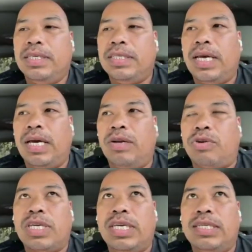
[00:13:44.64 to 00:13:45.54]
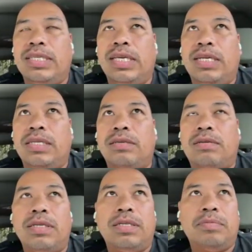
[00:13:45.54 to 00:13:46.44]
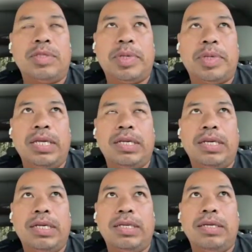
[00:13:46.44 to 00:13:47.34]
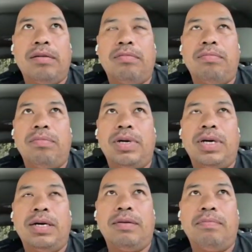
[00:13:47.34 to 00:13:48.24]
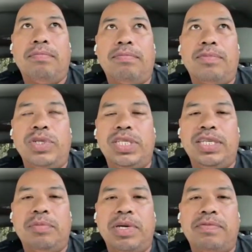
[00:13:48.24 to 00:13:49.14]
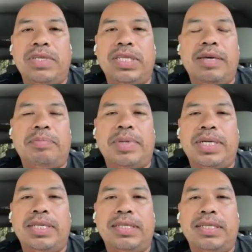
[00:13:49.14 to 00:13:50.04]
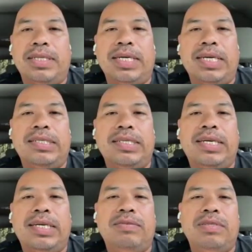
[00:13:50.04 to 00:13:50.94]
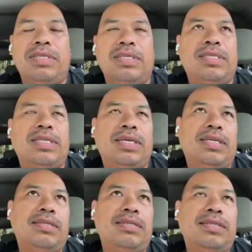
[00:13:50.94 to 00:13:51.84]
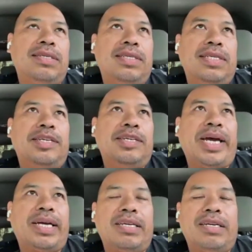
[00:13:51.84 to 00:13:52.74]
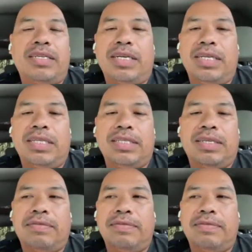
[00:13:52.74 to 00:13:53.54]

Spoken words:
She had orchids and anthuriums, but you know, um, we see them every day. But like I said, it was just like backyard kind of stuff.